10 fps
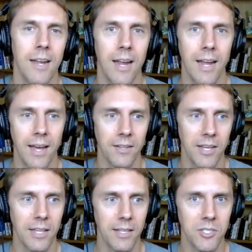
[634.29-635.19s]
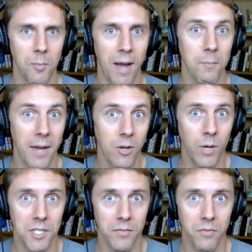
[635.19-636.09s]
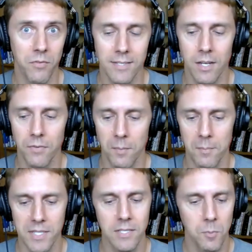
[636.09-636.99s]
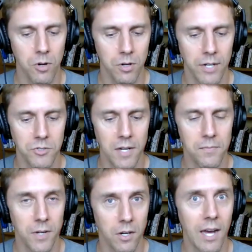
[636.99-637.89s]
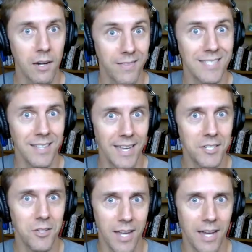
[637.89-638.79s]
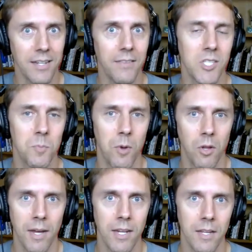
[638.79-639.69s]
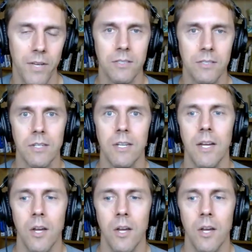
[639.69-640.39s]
And so my question for myself, that my business partner and I tried to figure out, and this led to the idea of the Small and Mighty Investor,